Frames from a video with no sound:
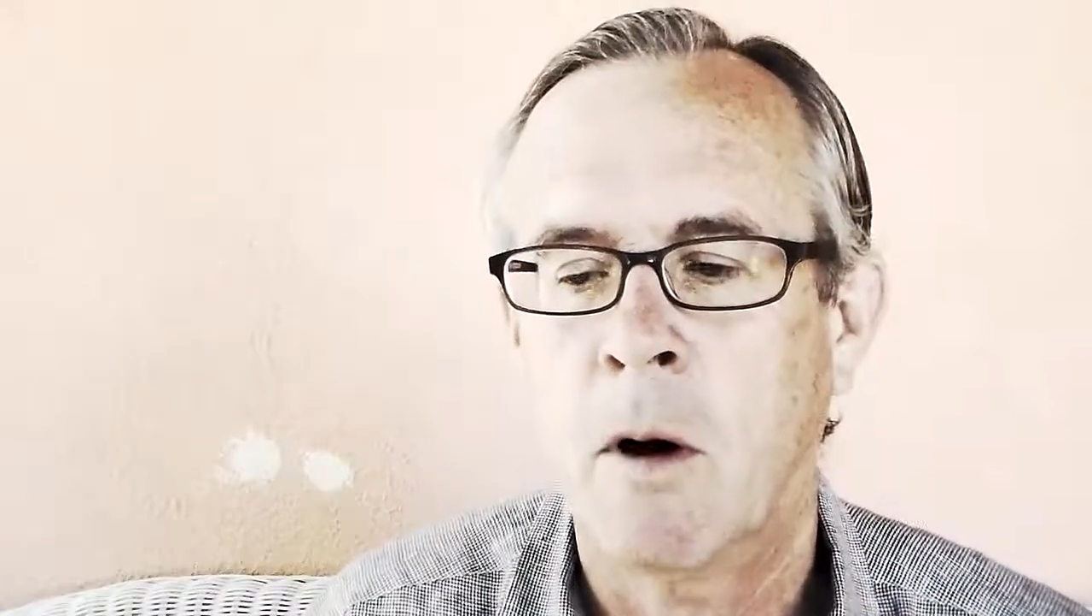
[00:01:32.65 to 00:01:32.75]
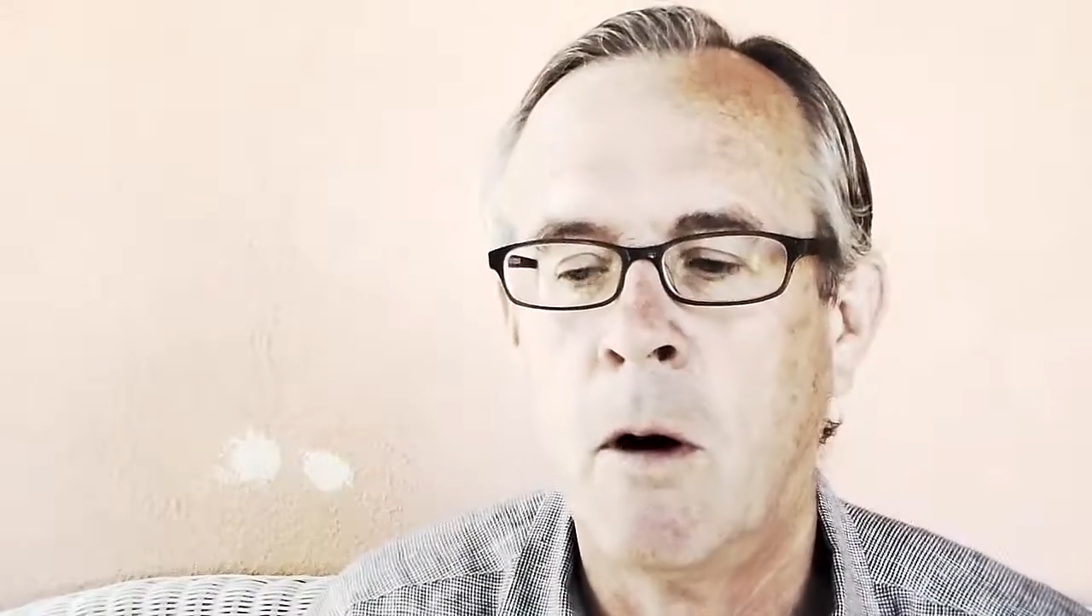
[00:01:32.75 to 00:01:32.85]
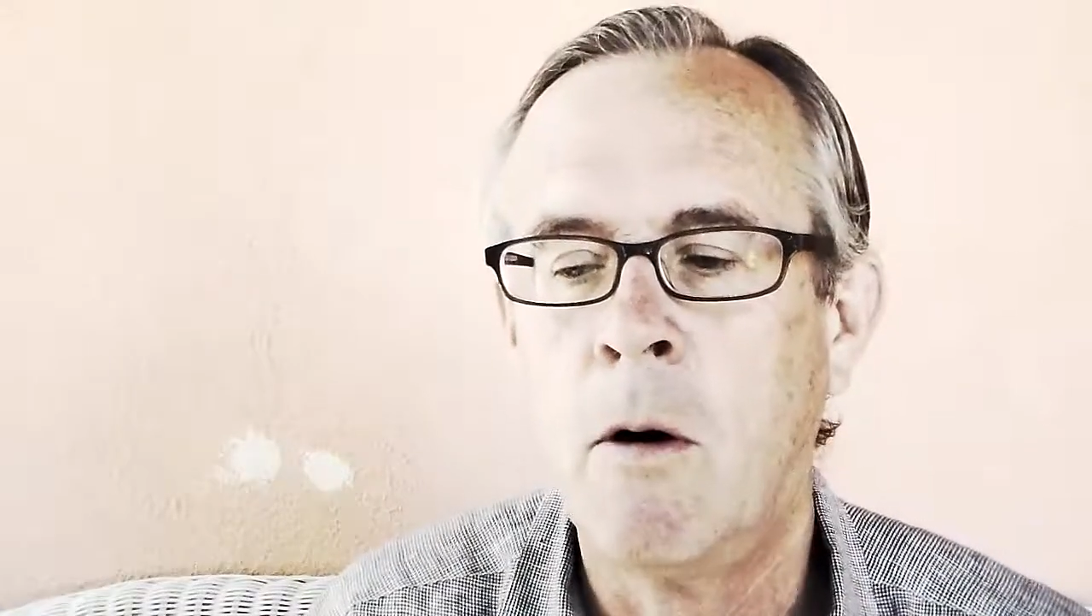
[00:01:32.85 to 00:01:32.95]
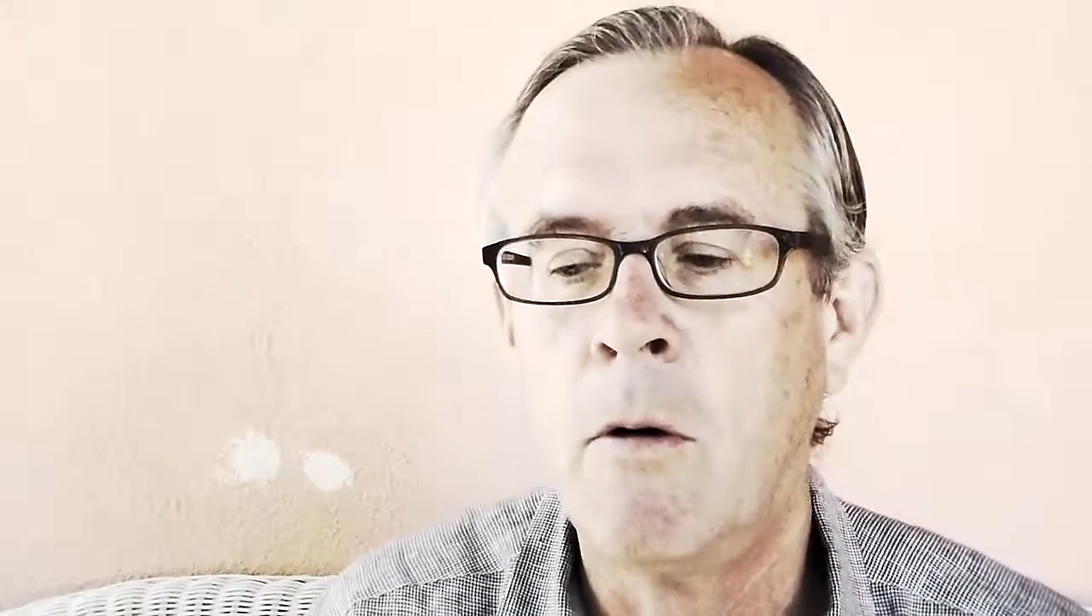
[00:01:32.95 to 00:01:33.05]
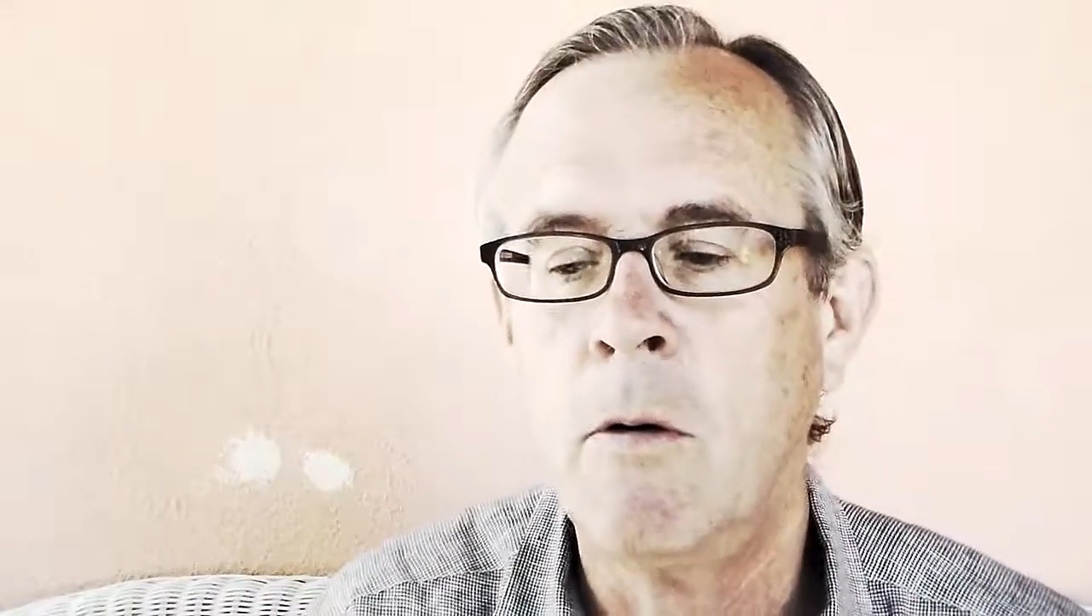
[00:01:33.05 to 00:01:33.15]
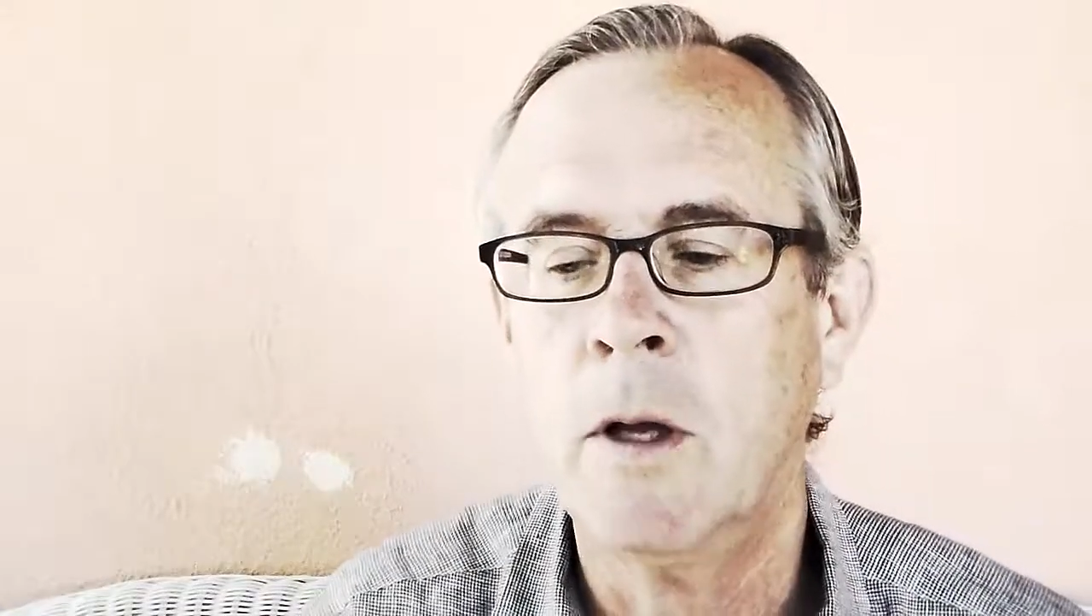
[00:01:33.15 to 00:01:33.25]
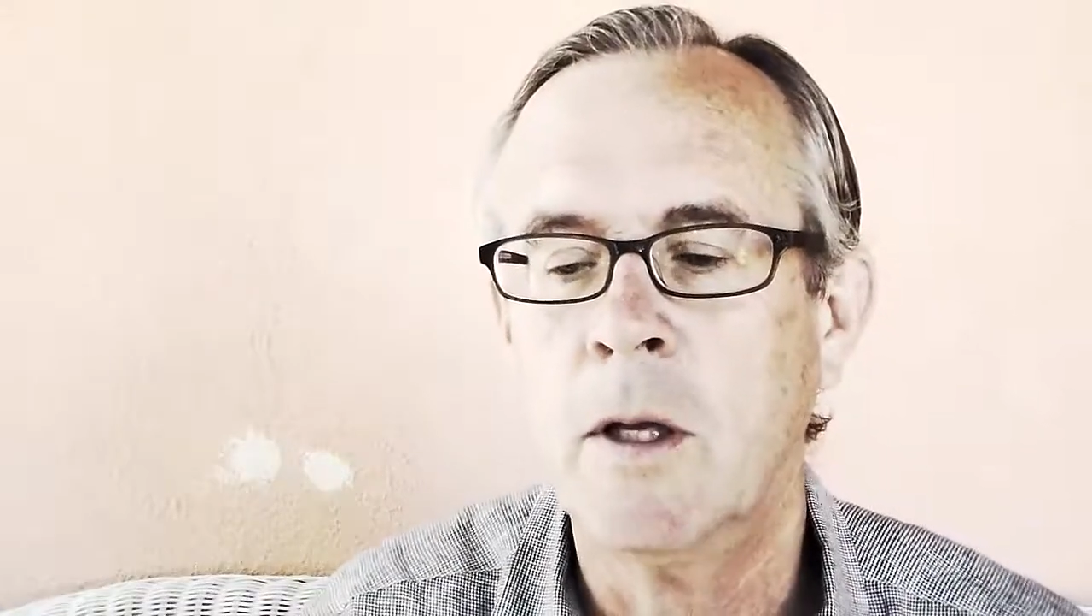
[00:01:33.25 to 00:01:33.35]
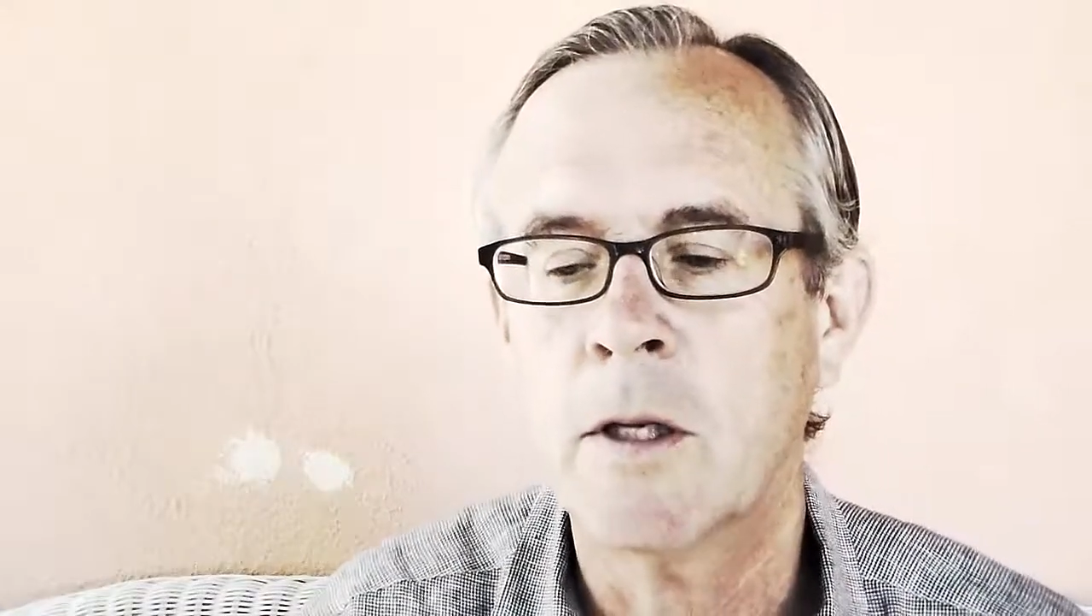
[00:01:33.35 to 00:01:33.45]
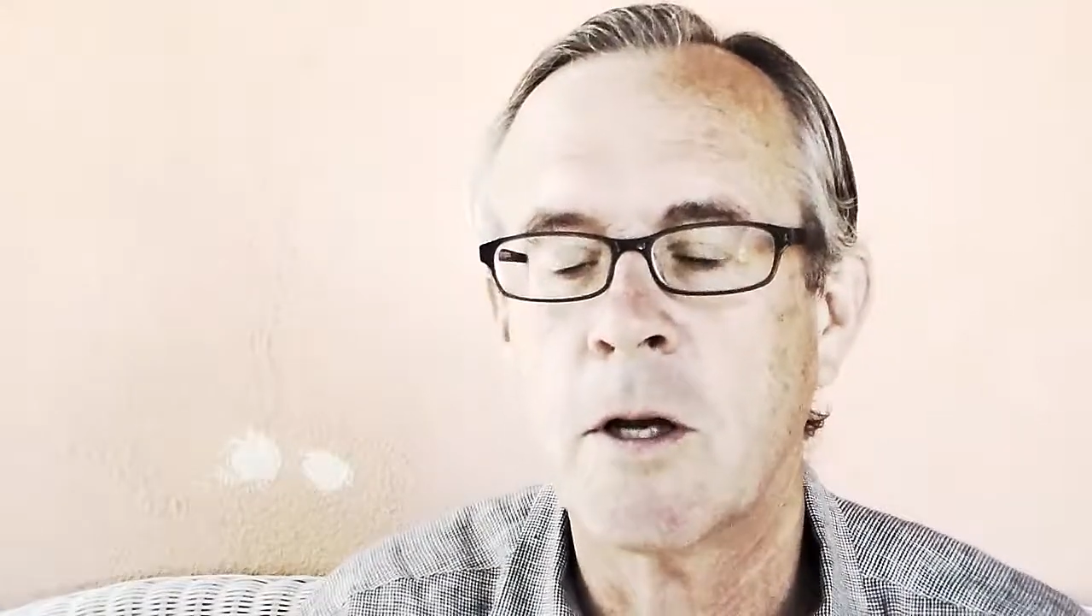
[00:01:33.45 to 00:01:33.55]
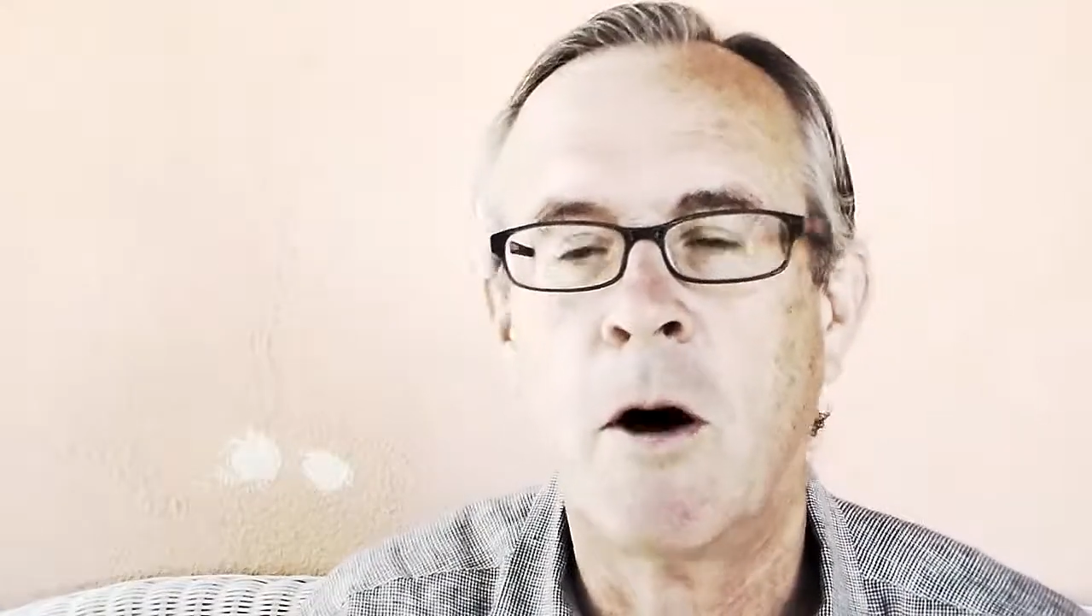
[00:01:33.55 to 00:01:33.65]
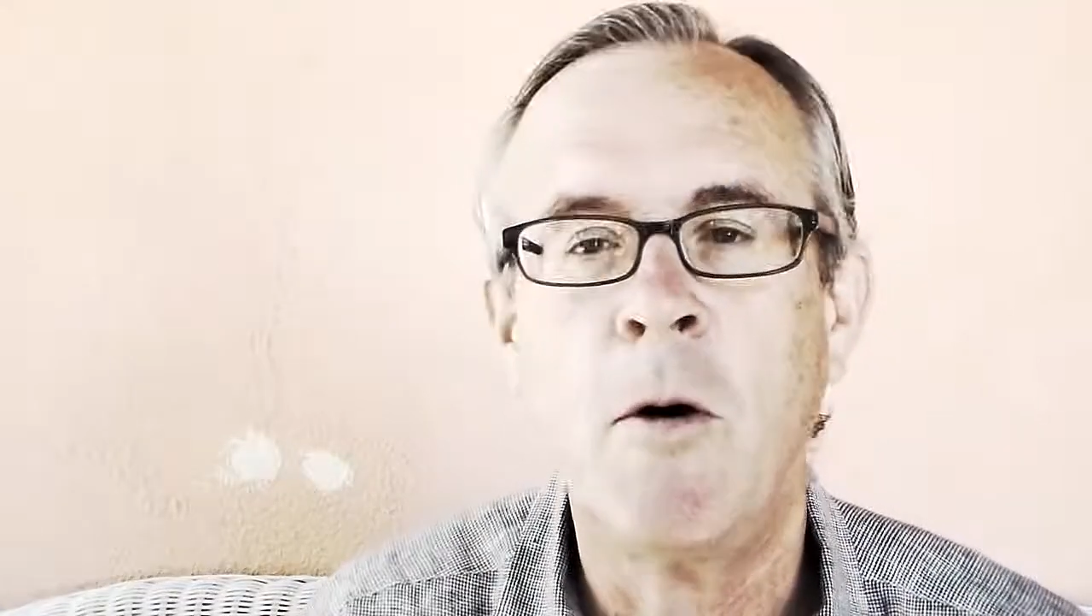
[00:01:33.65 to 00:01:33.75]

All is